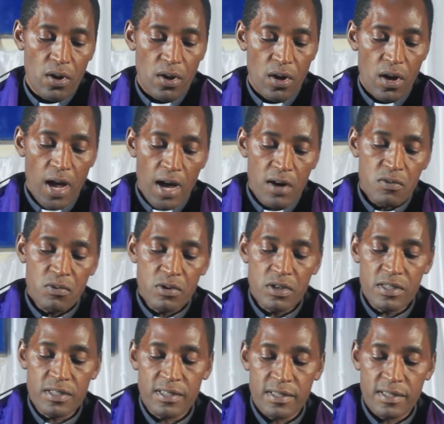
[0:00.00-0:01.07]
how
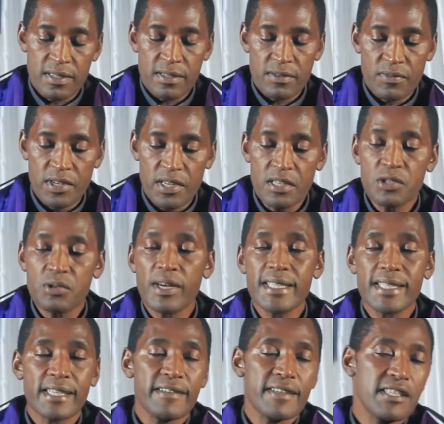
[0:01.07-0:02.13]
was, we need to
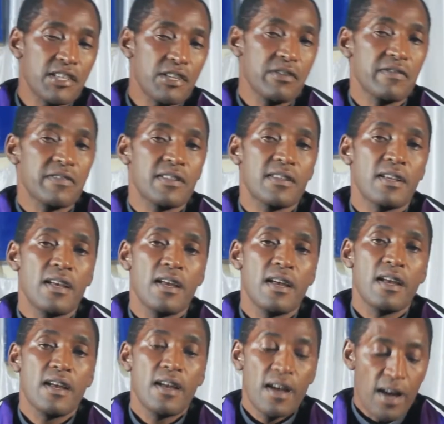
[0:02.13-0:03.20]
ask ourselves,
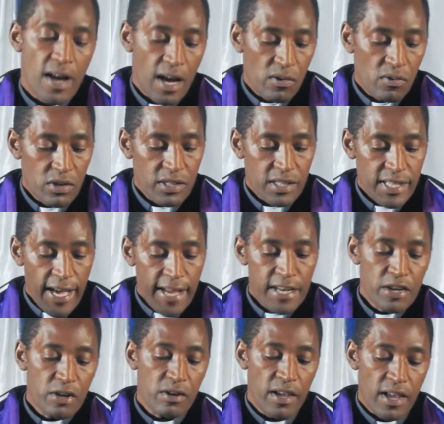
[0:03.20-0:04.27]
how was
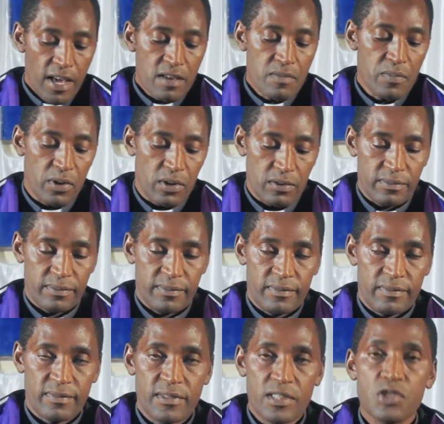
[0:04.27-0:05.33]
Daniel able
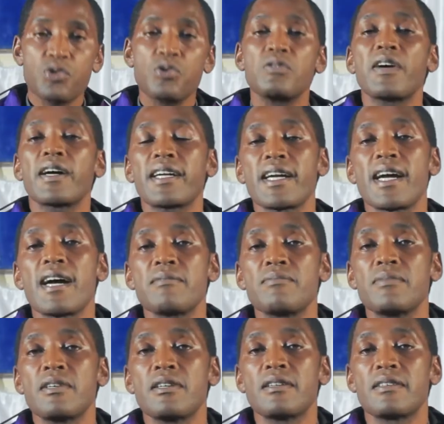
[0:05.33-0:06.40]
to
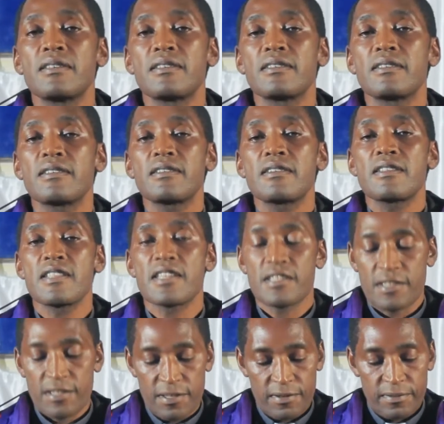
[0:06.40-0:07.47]
overcome
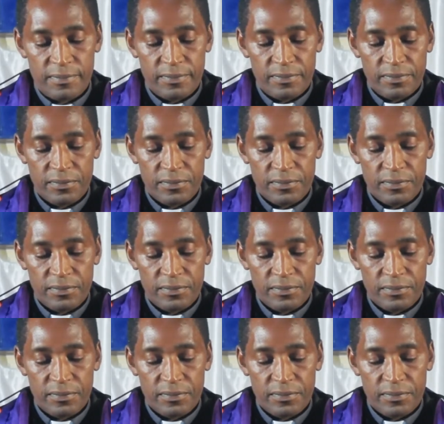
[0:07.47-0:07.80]
this?